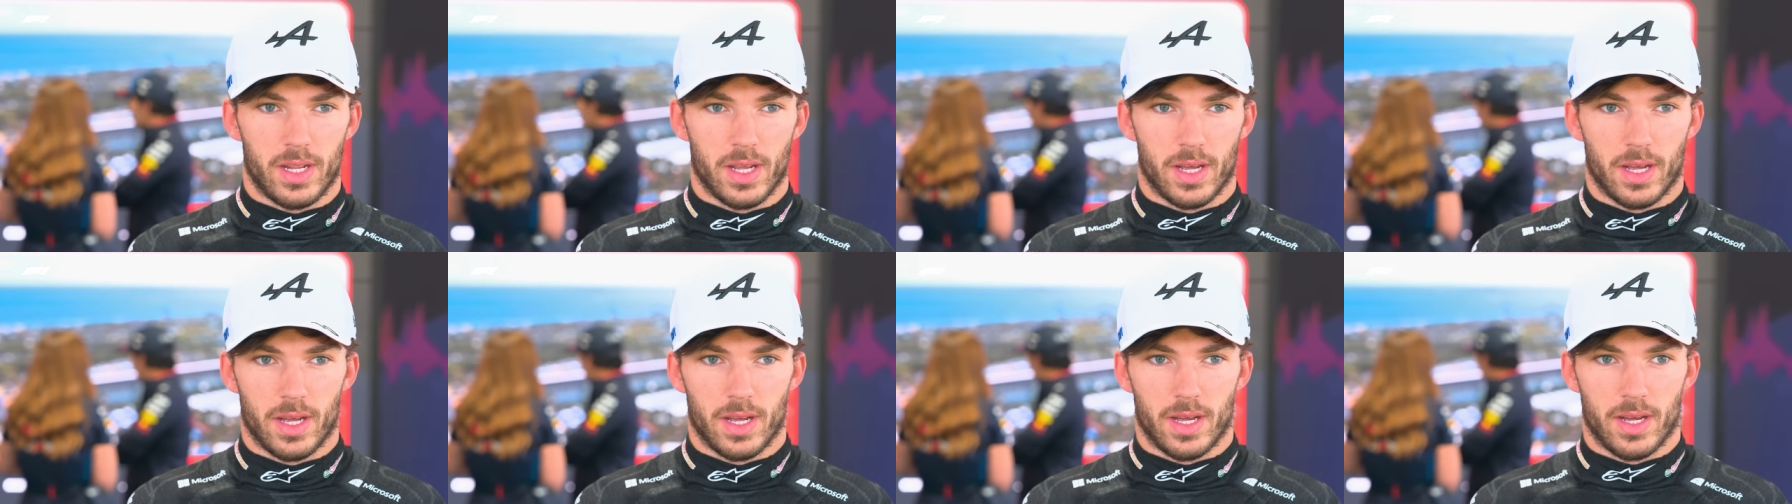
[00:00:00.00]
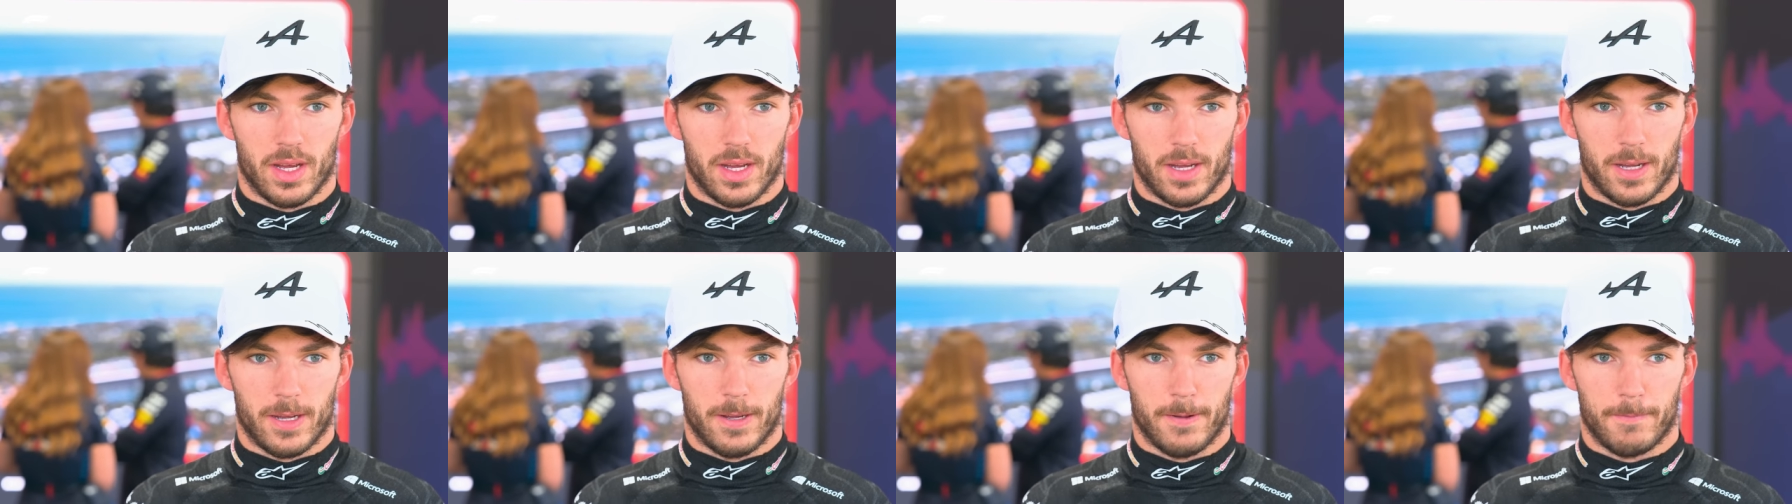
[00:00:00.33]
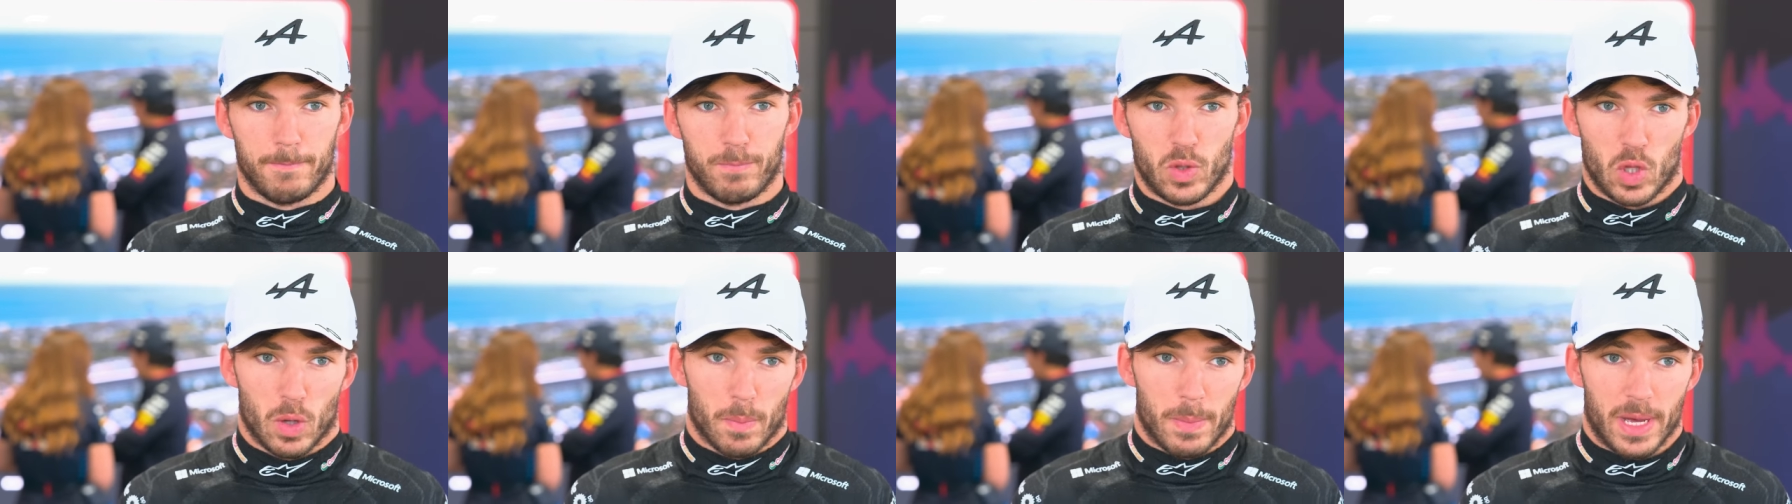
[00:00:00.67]
the
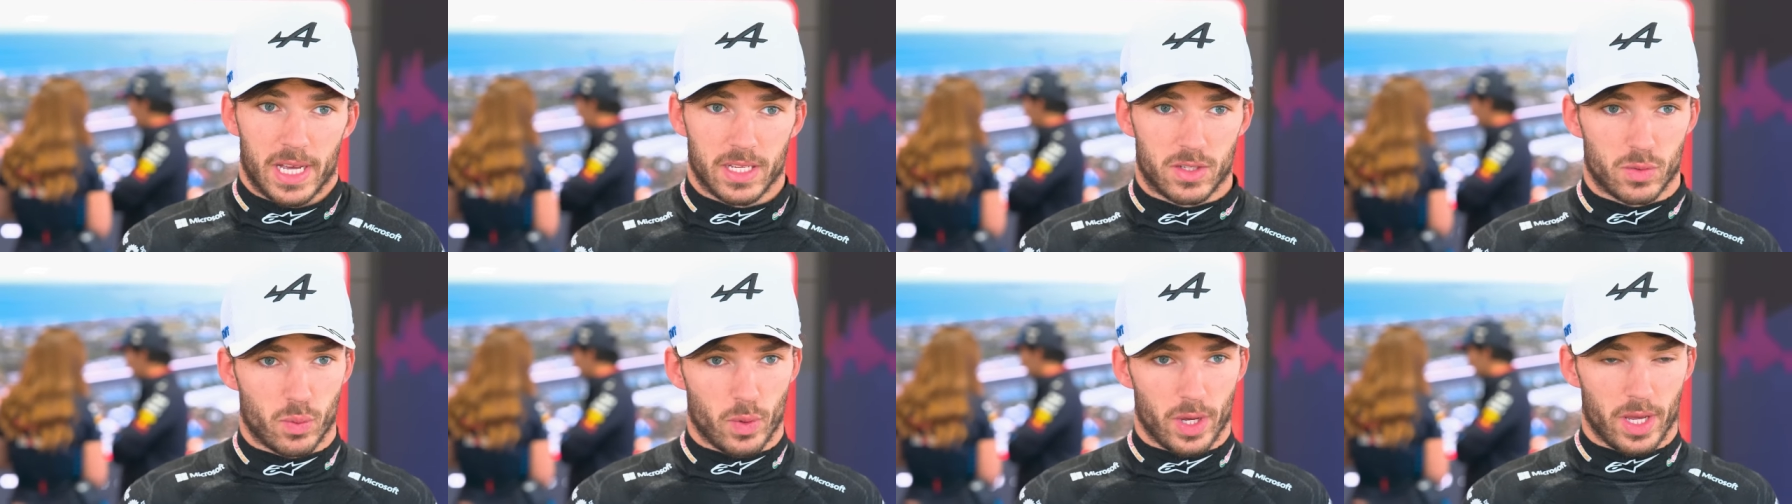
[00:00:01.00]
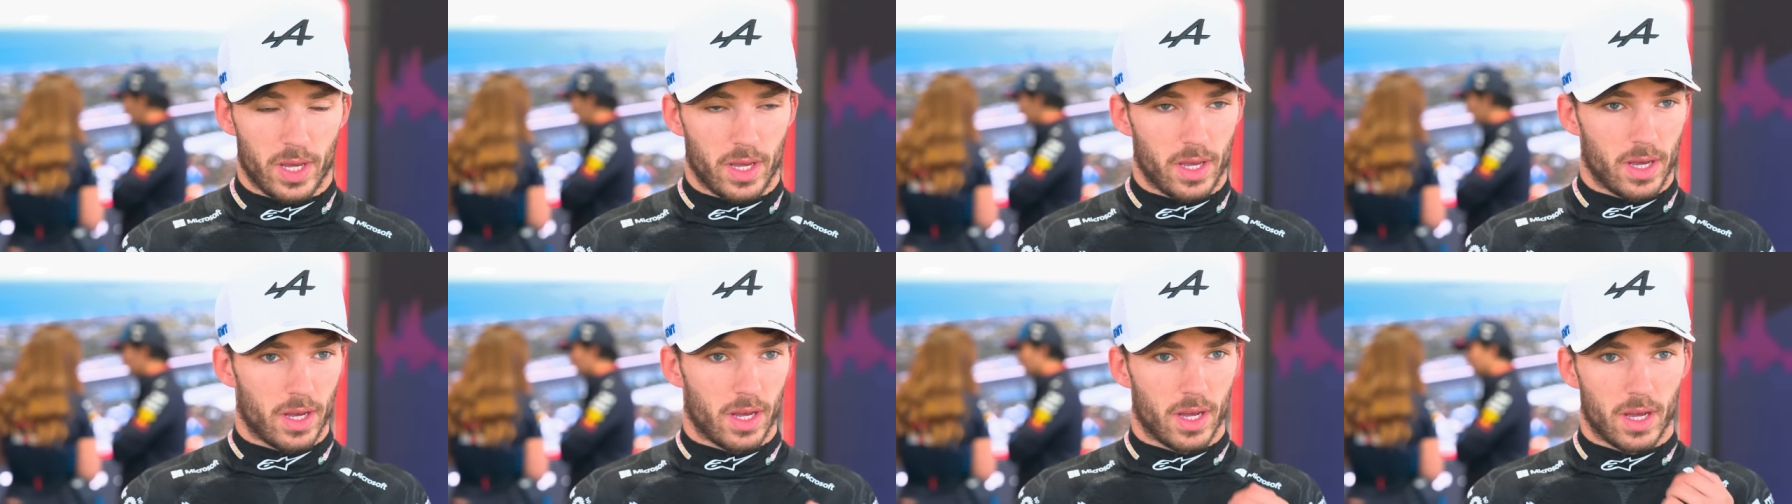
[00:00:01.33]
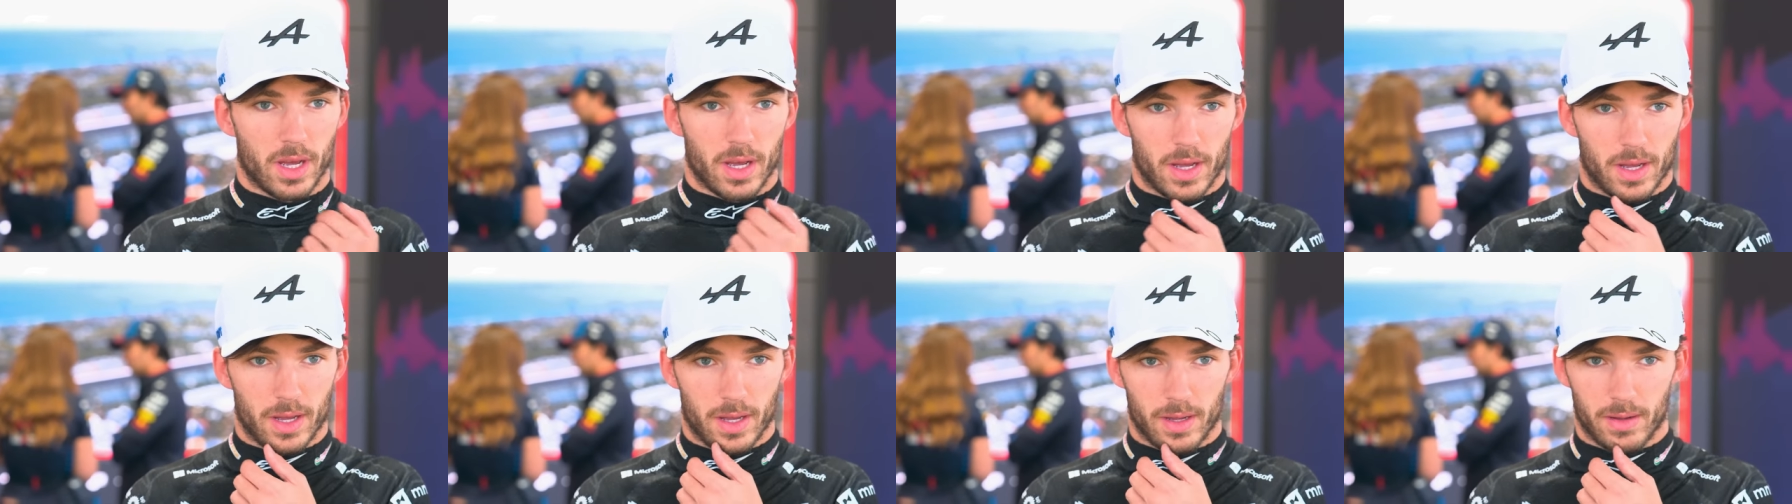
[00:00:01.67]
the best we
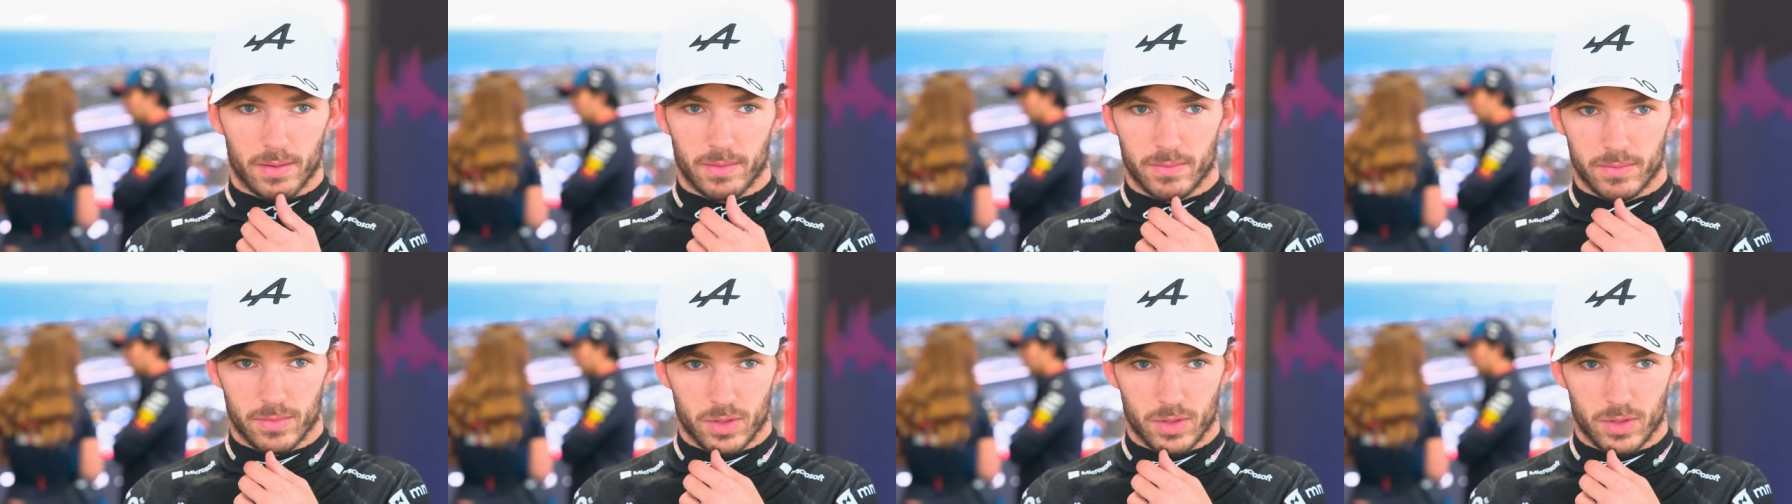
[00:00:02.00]
uh,